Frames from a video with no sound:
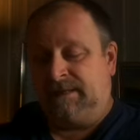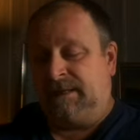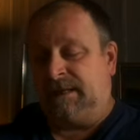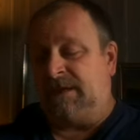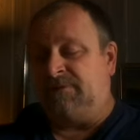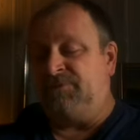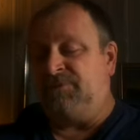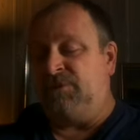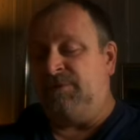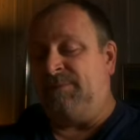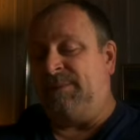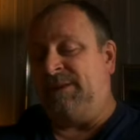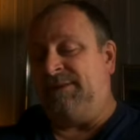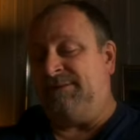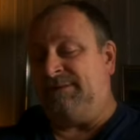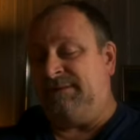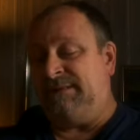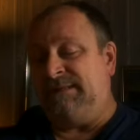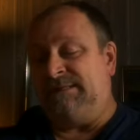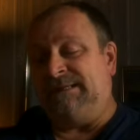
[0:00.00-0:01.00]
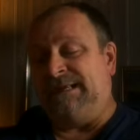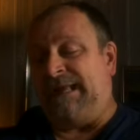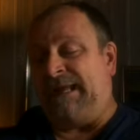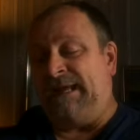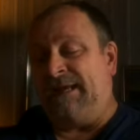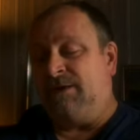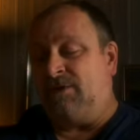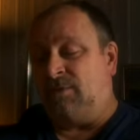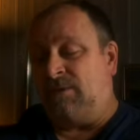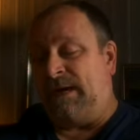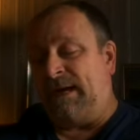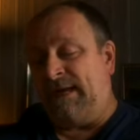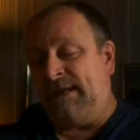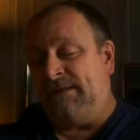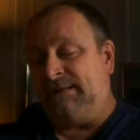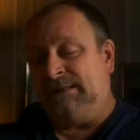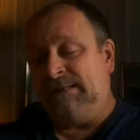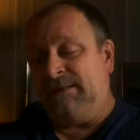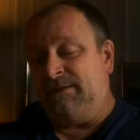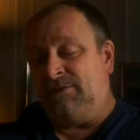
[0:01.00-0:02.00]
If you but did lie
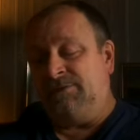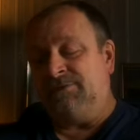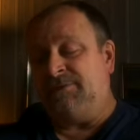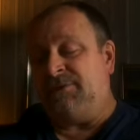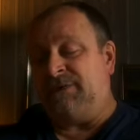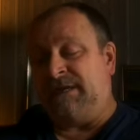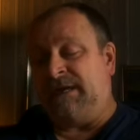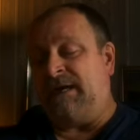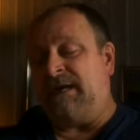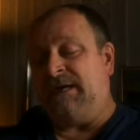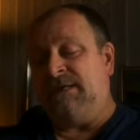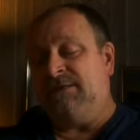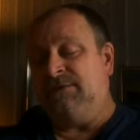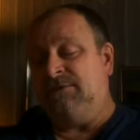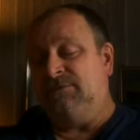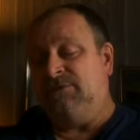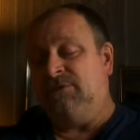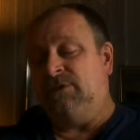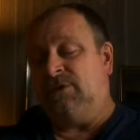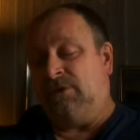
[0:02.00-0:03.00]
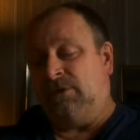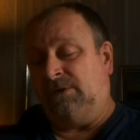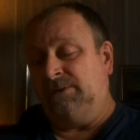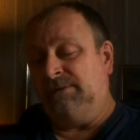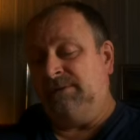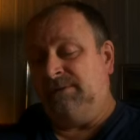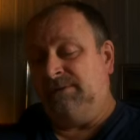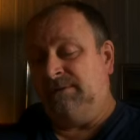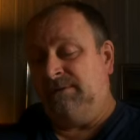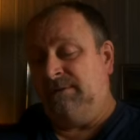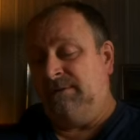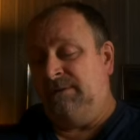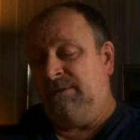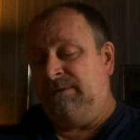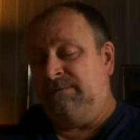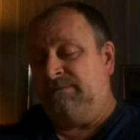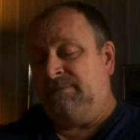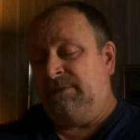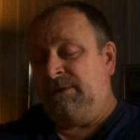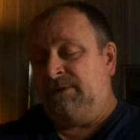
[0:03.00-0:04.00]
quietly under the hand of God,
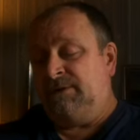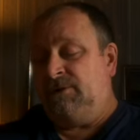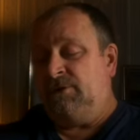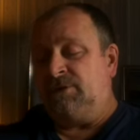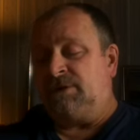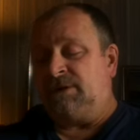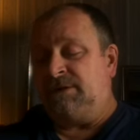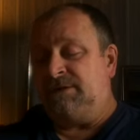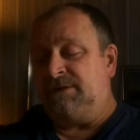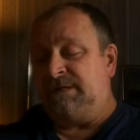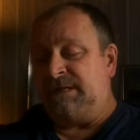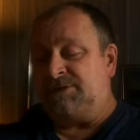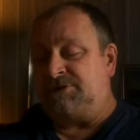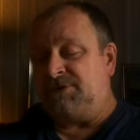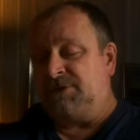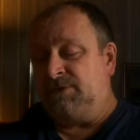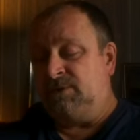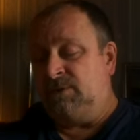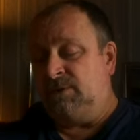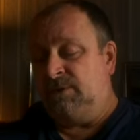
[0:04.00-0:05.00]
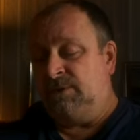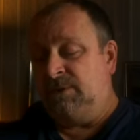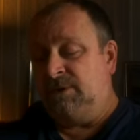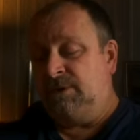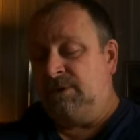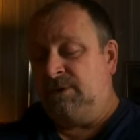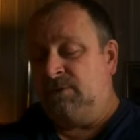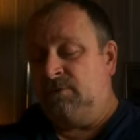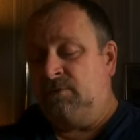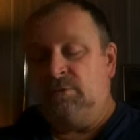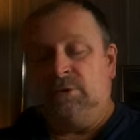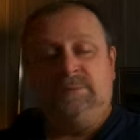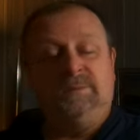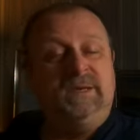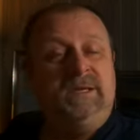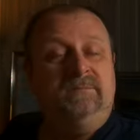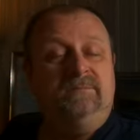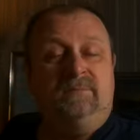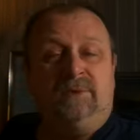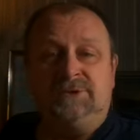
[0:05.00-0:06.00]
your condition would
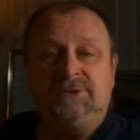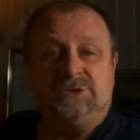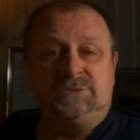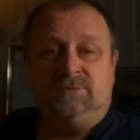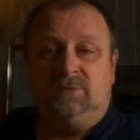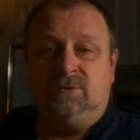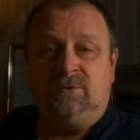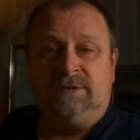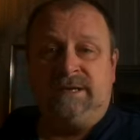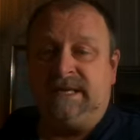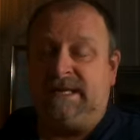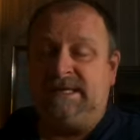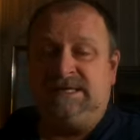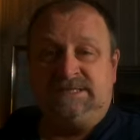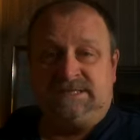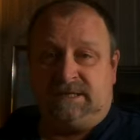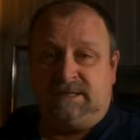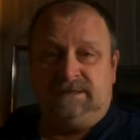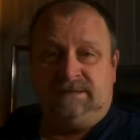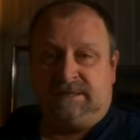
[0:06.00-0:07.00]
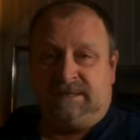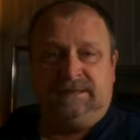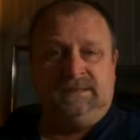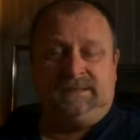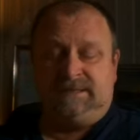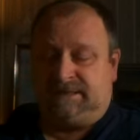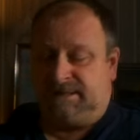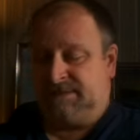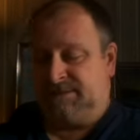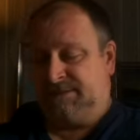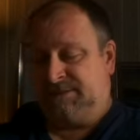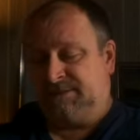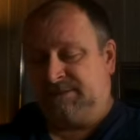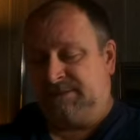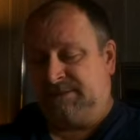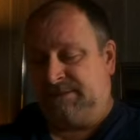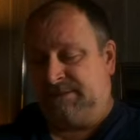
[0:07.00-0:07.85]
be much more easy than it is.